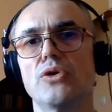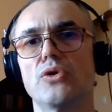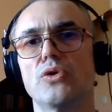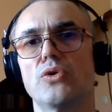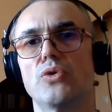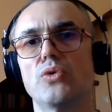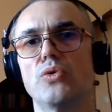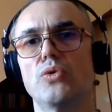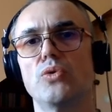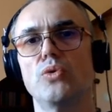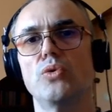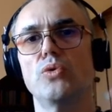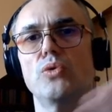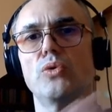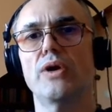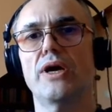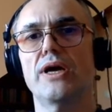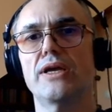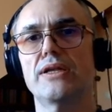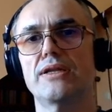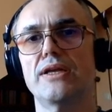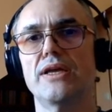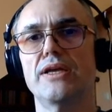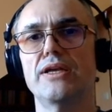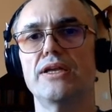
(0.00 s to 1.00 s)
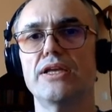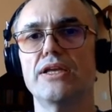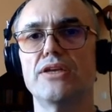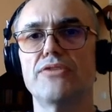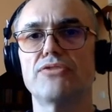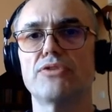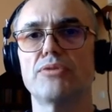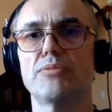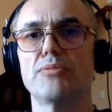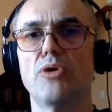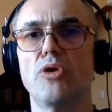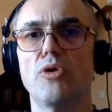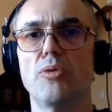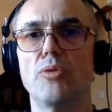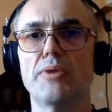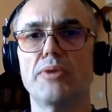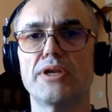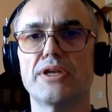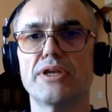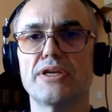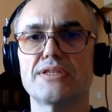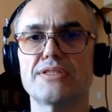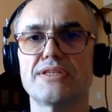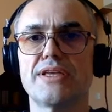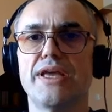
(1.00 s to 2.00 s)
who at any given
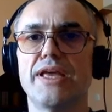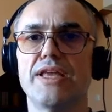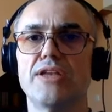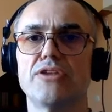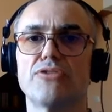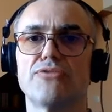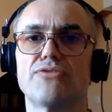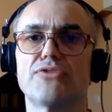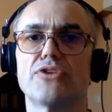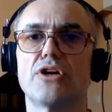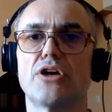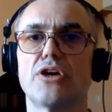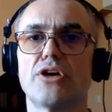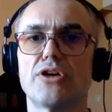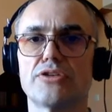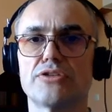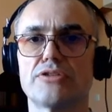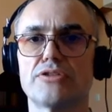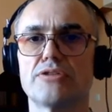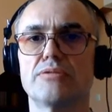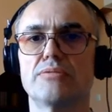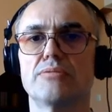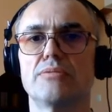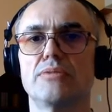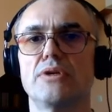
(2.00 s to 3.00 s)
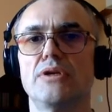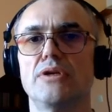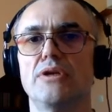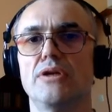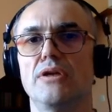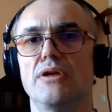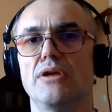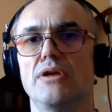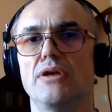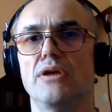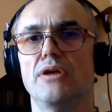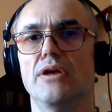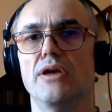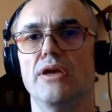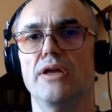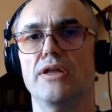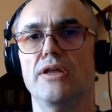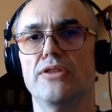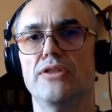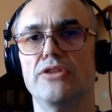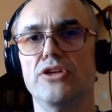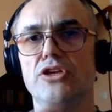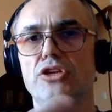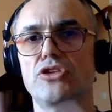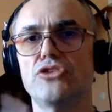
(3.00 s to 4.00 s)
moment has a hand of cards,
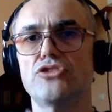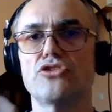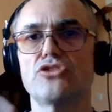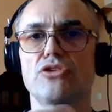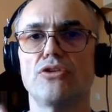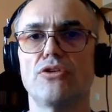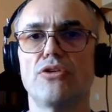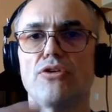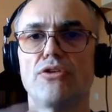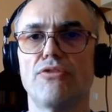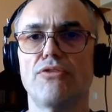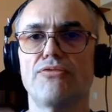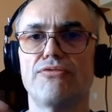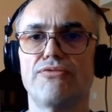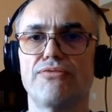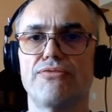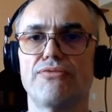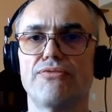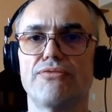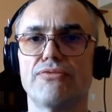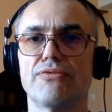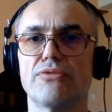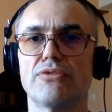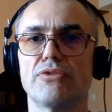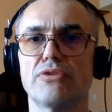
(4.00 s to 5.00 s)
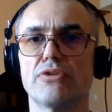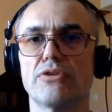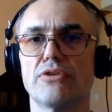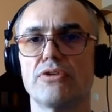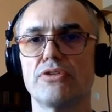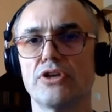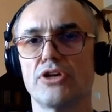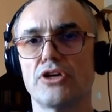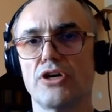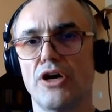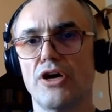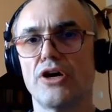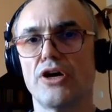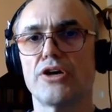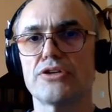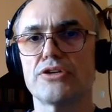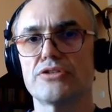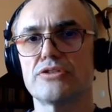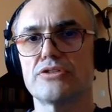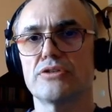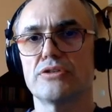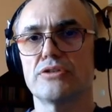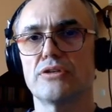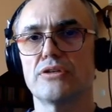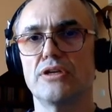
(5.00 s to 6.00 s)
and each of the
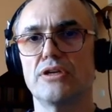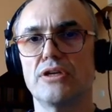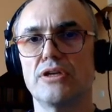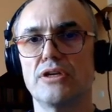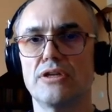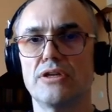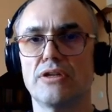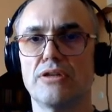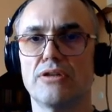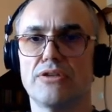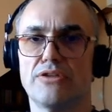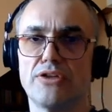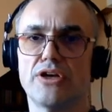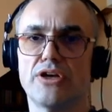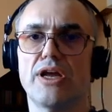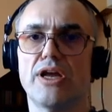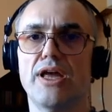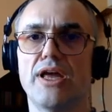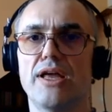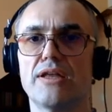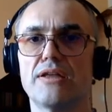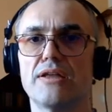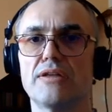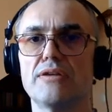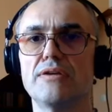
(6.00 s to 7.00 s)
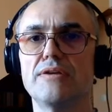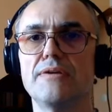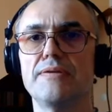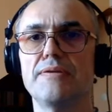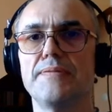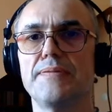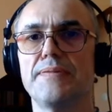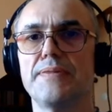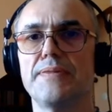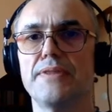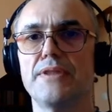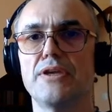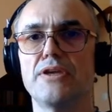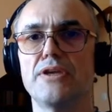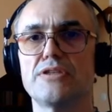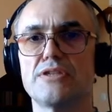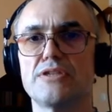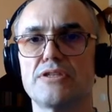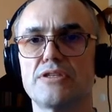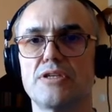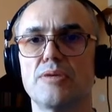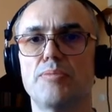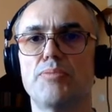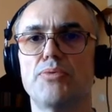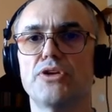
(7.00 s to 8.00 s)
cards in their hand is
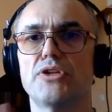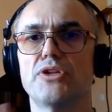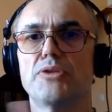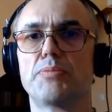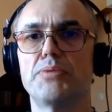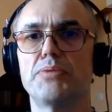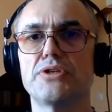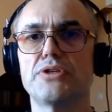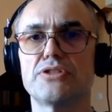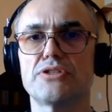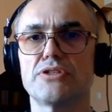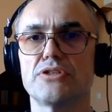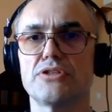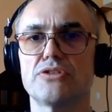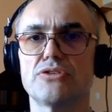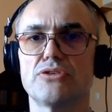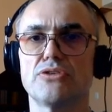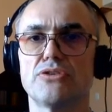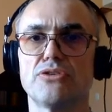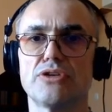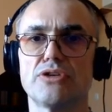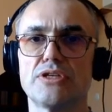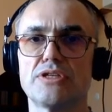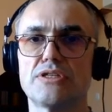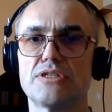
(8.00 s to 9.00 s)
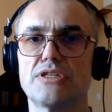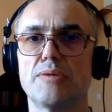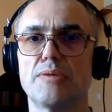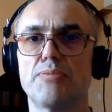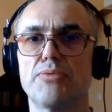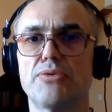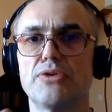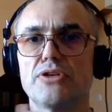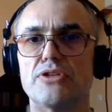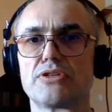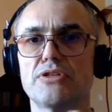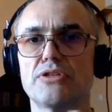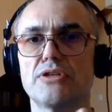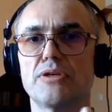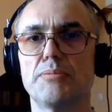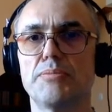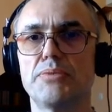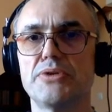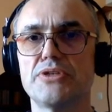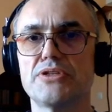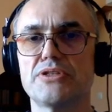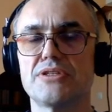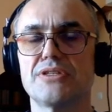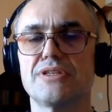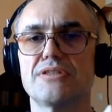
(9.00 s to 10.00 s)
a separate business or a separate
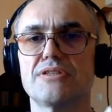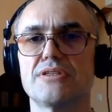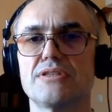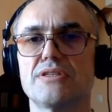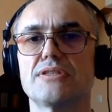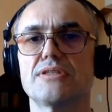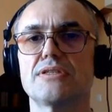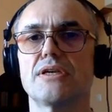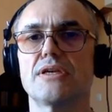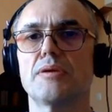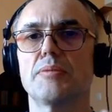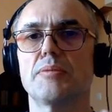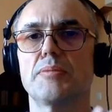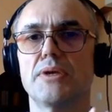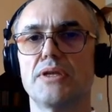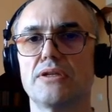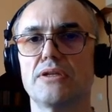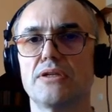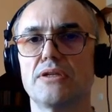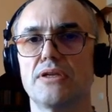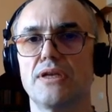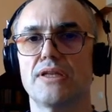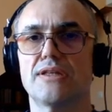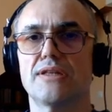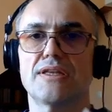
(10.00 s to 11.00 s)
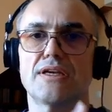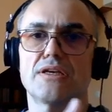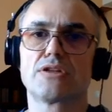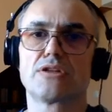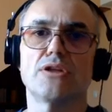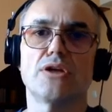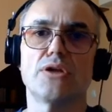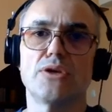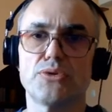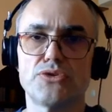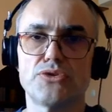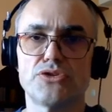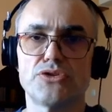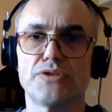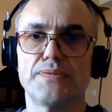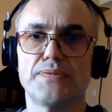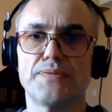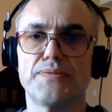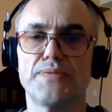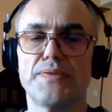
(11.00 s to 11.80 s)
business segment, a technology.